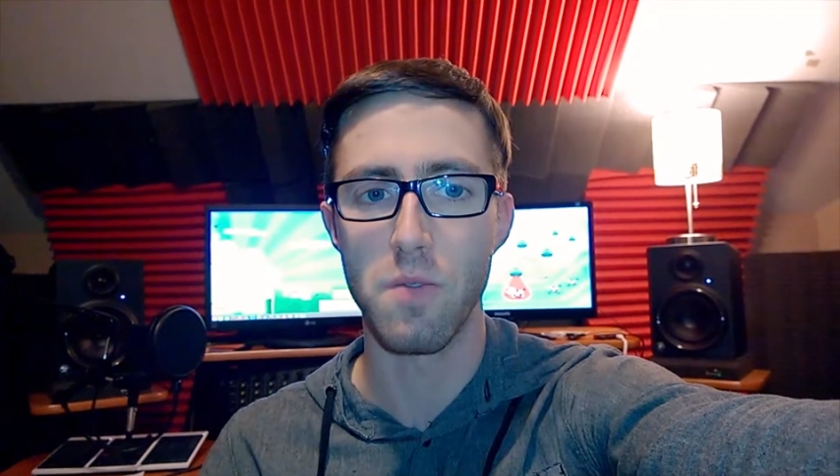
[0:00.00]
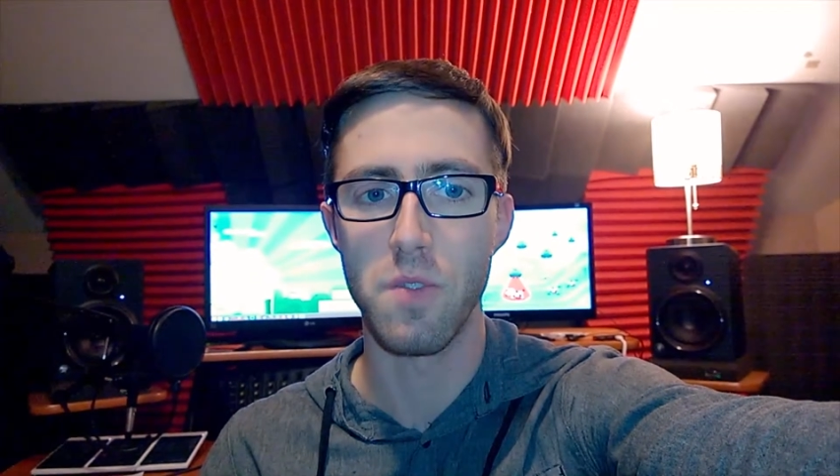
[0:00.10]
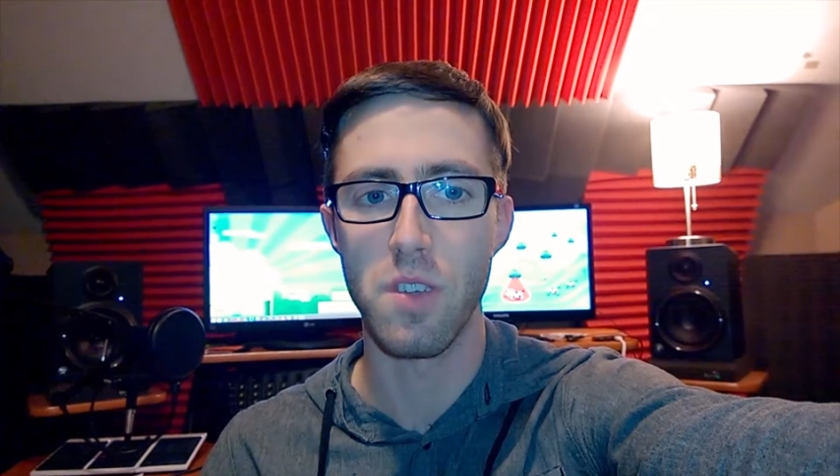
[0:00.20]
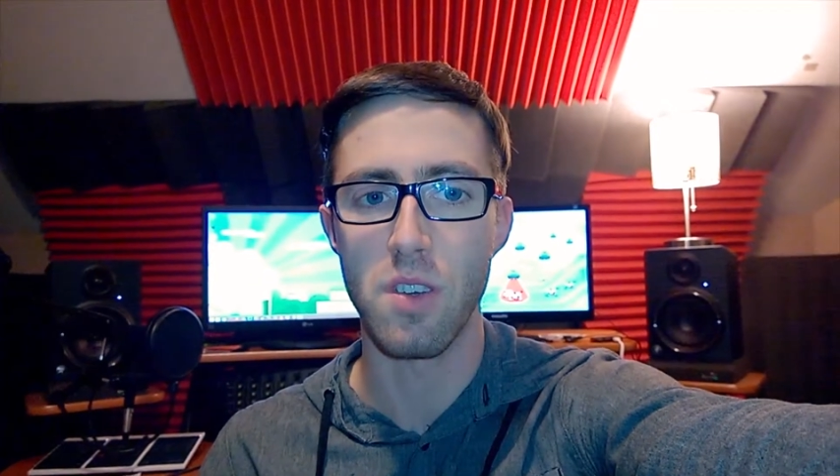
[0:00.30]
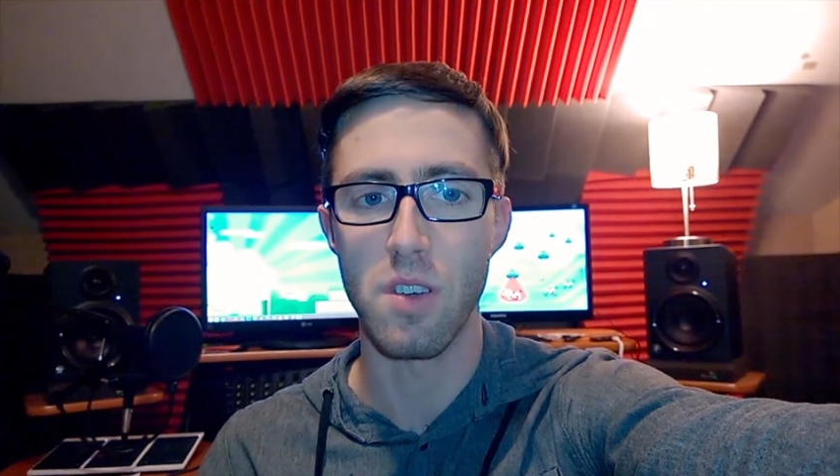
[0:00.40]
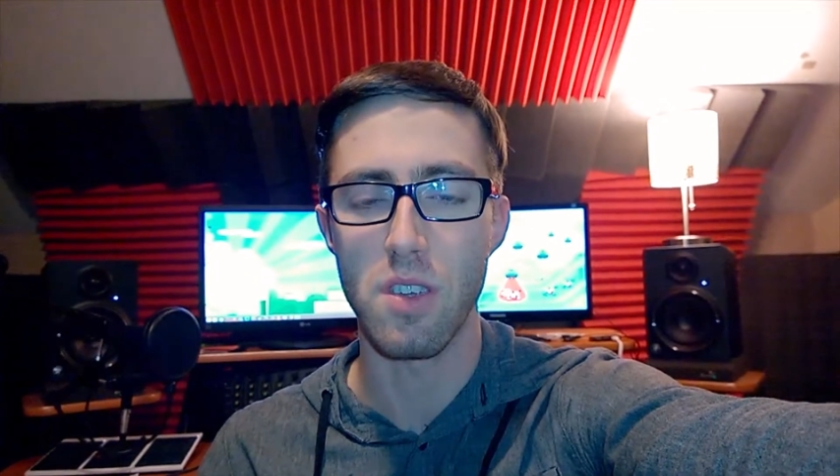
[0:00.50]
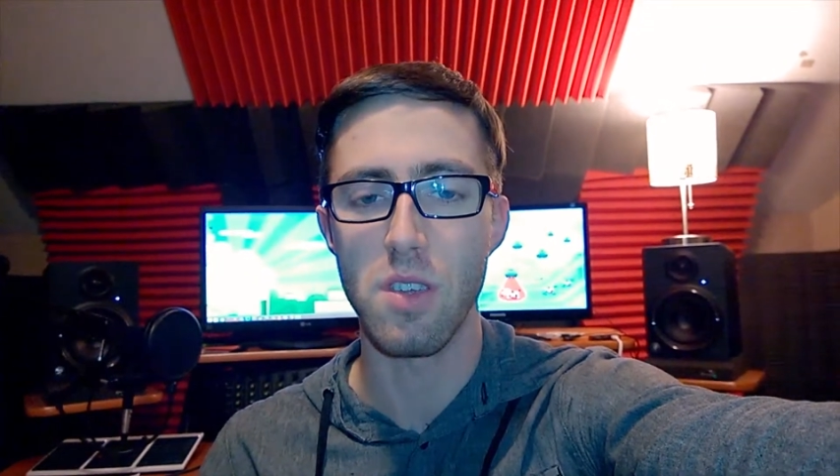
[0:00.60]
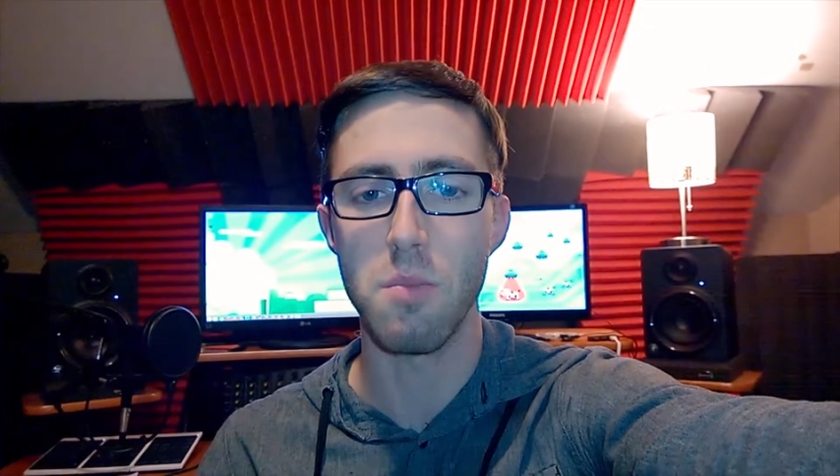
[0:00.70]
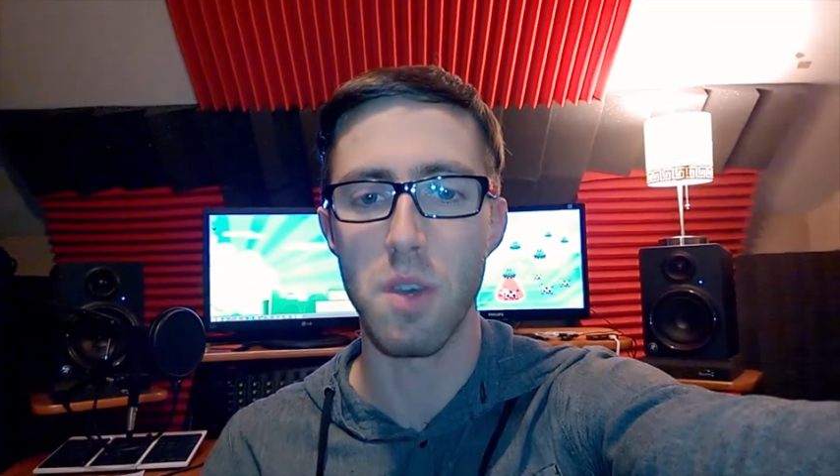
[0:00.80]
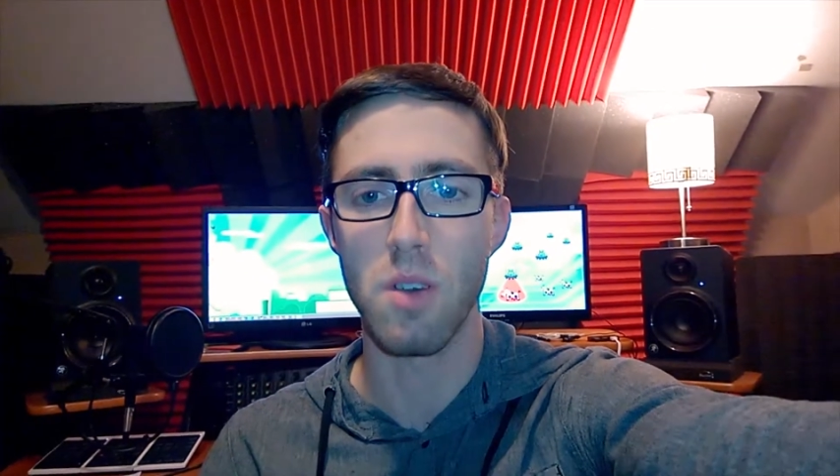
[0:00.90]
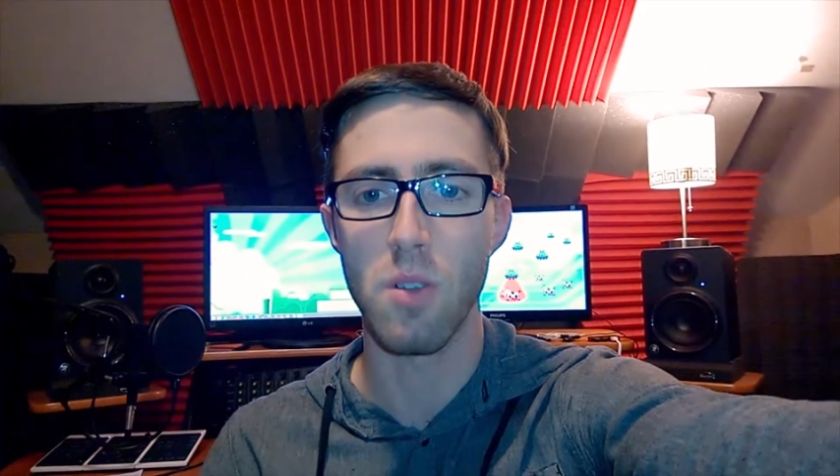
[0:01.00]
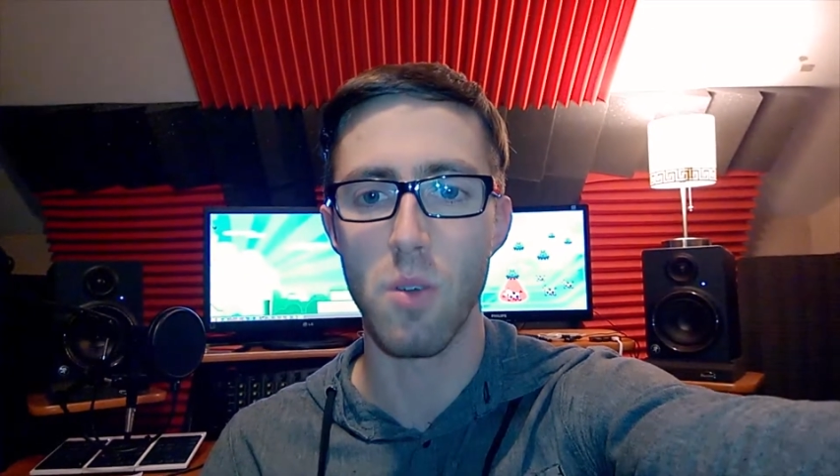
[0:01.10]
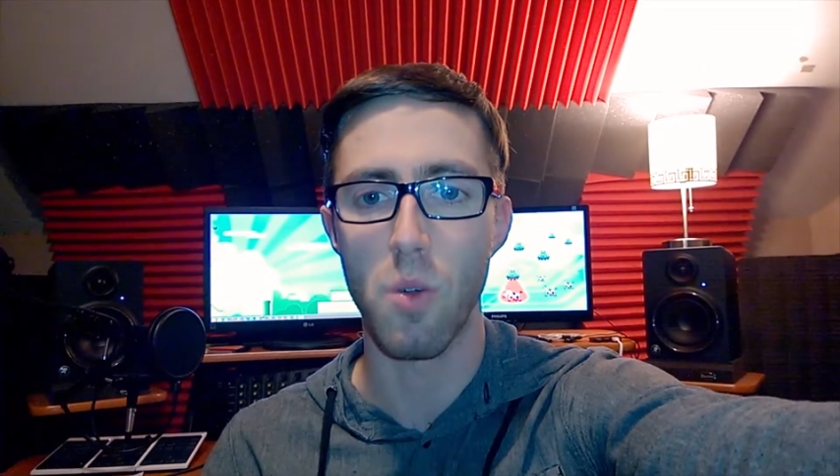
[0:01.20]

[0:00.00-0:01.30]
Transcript: via email